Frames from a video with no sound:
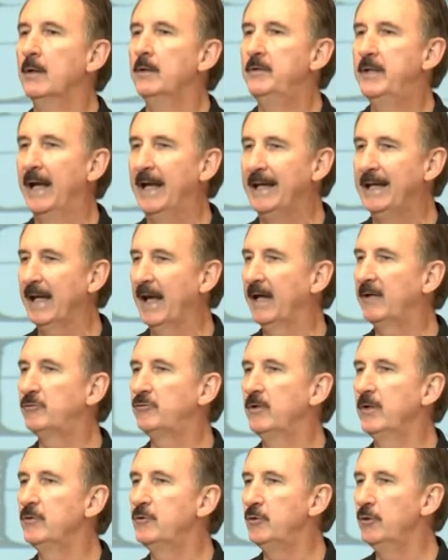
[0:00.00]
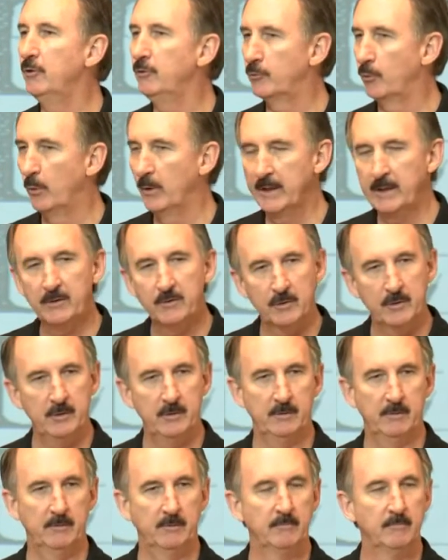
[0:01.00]
take exit
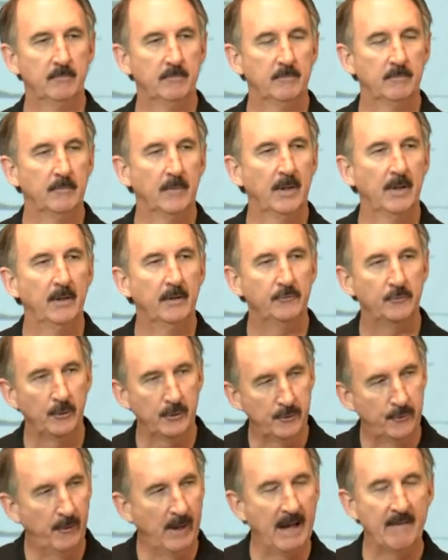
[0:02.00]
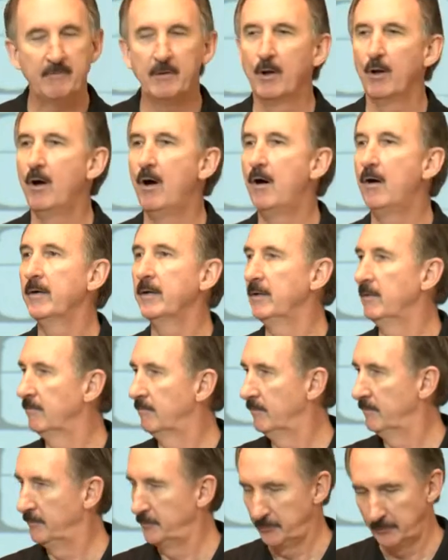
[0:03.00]
222. So you're driving along, and
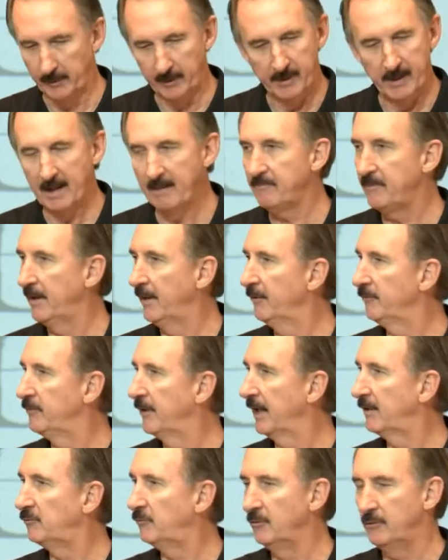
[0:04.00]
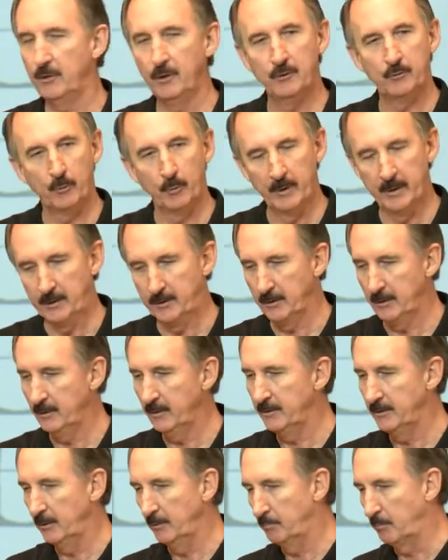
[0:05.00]
sure enough, there's exit 222,
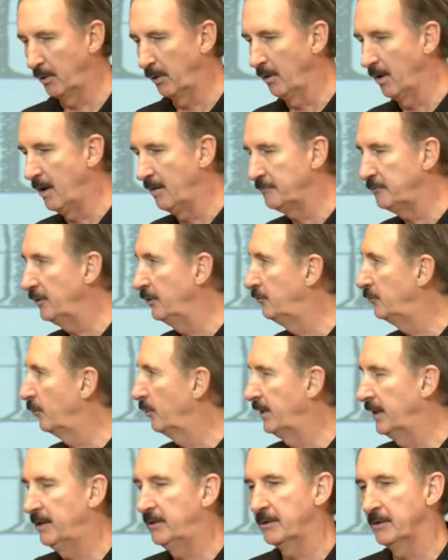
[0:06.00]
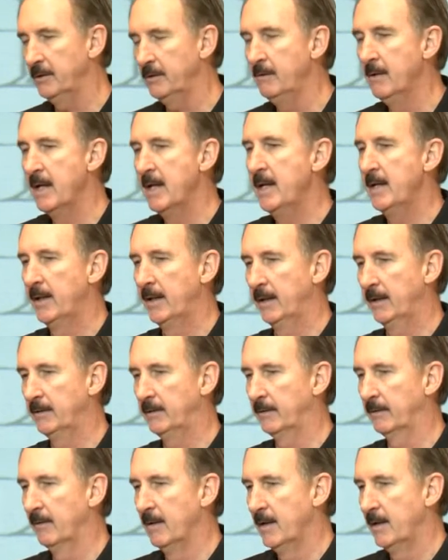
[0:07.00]
and you pull off 222, and
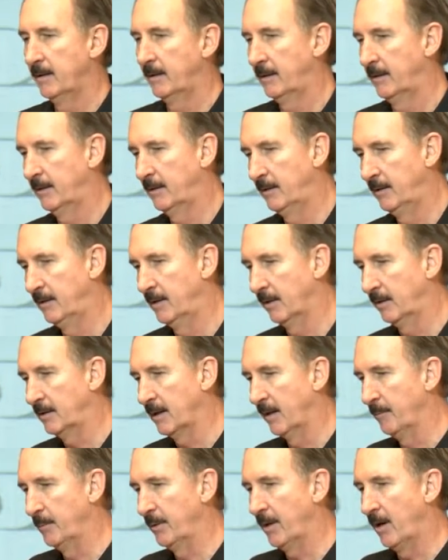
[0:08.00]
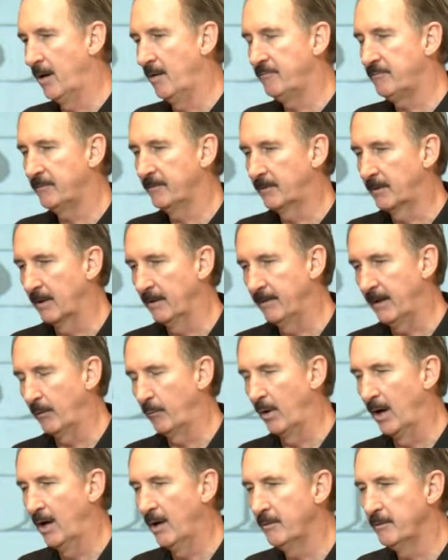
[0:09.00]
you're coming off the
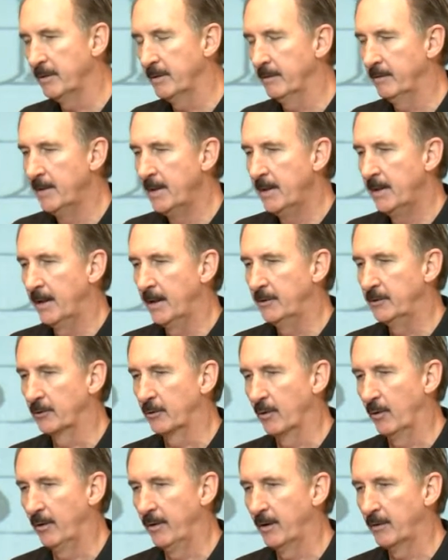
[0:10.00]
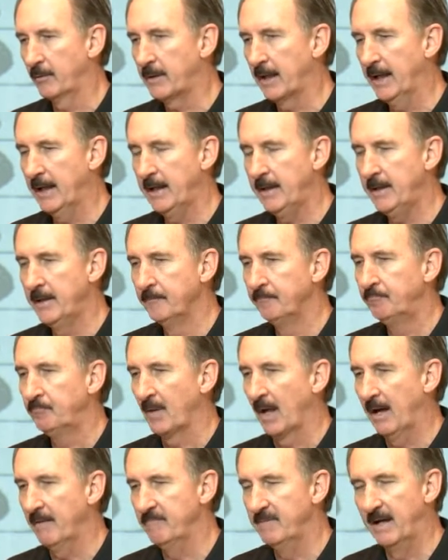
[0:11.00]
road, and, and you're going, okay,
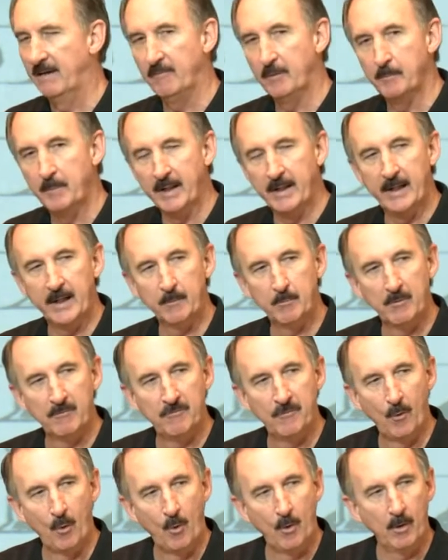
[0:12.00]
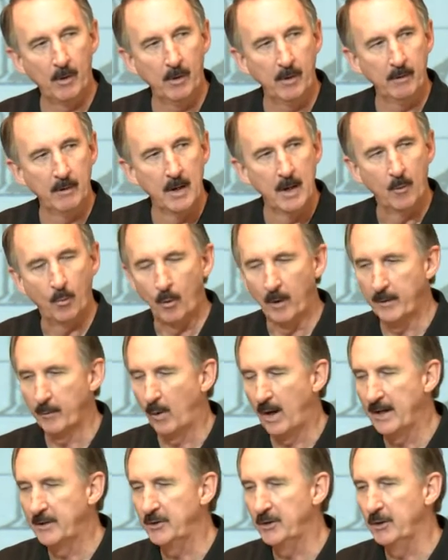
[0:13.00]
I've never been here before. What do
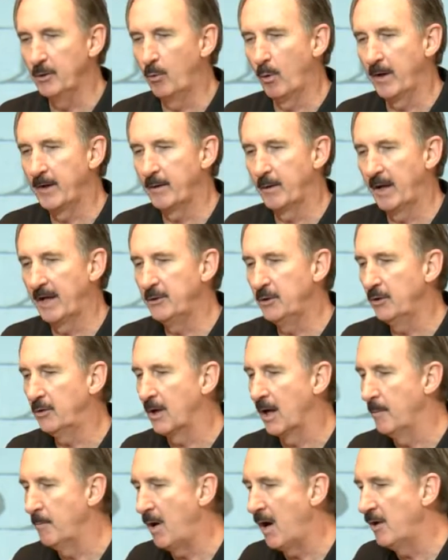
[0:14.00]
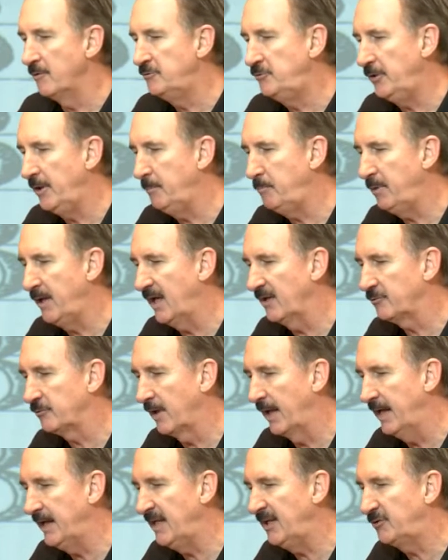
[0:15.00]
I do? What do I do? Come on, GPS
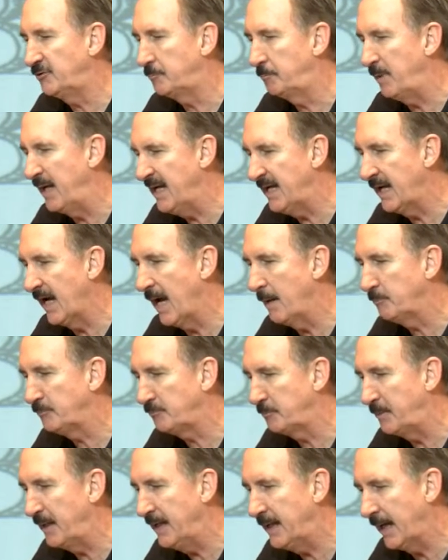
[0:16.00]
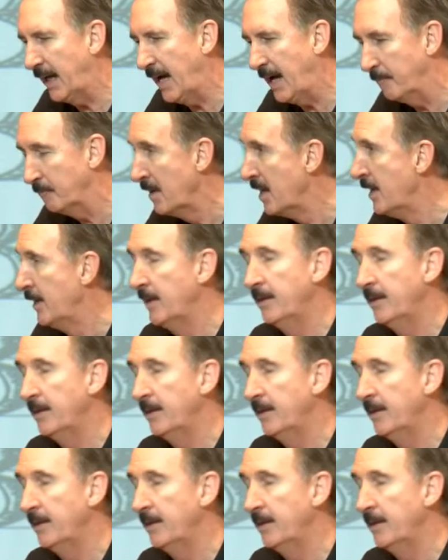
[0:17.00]
lady, speak up, speak up.